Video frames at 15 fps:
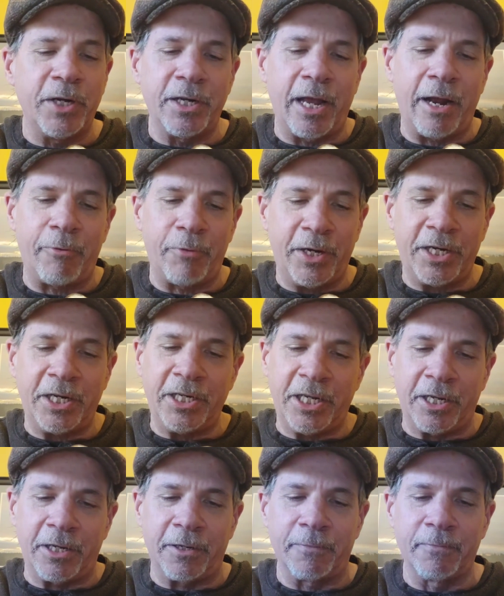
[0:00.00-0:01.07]

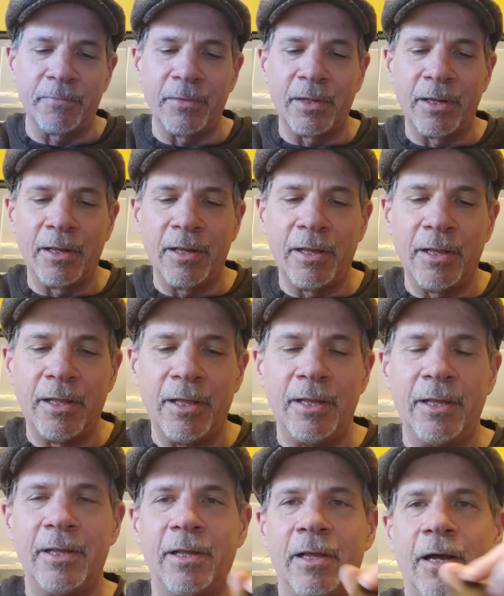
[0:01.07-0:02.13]
Heredity.
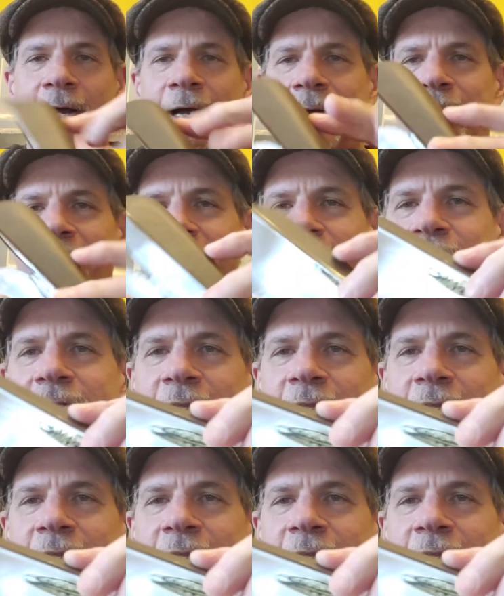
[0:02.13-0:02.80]
Here's